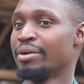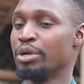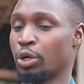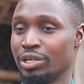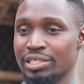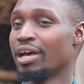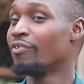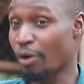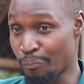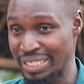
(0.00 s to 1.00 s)
Because
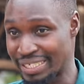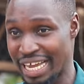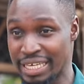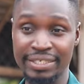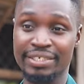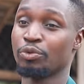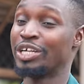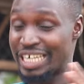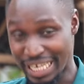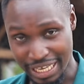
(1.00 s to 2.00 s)
for business,
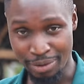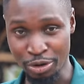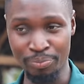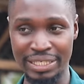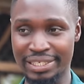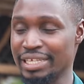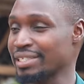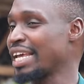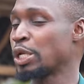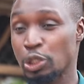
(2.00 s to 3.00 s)
when it does come to
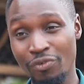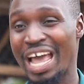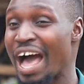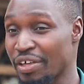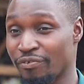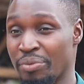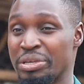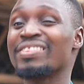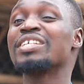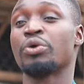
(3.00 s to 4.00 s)
business, a lot of the other
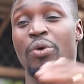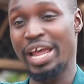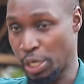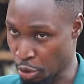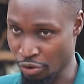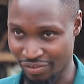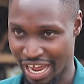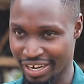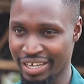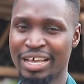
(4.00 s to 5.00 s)
farming things require a lot of
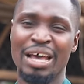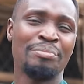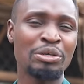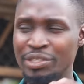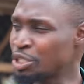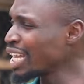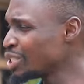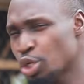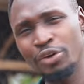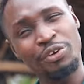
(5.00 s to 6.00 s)
land. But with
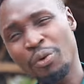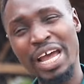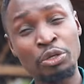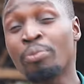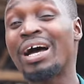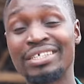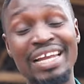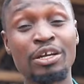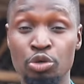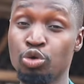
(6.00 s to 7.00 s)
chickens, you don't require too much
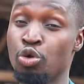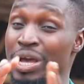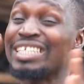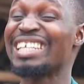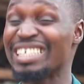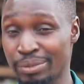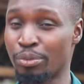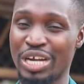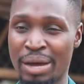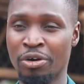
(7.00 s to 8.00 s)
land to do a
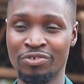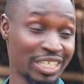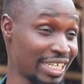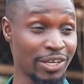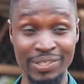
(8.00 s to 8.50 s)
sensible number of chickens.